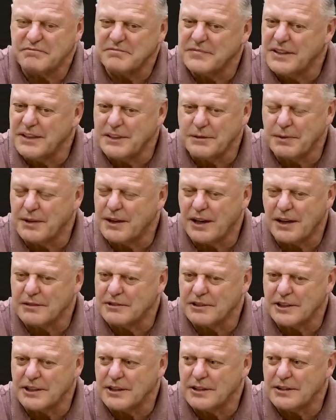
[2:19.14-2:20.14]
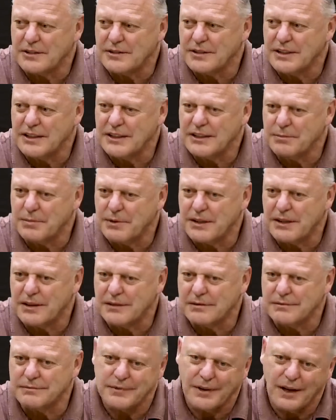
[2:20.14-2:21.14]
he's been unreal. He's
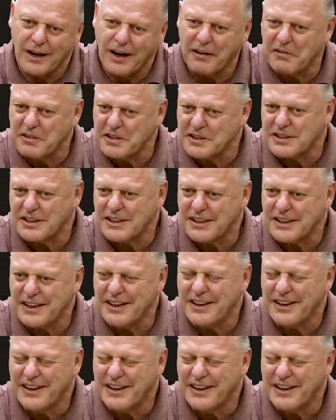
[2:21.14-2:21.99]
been obviously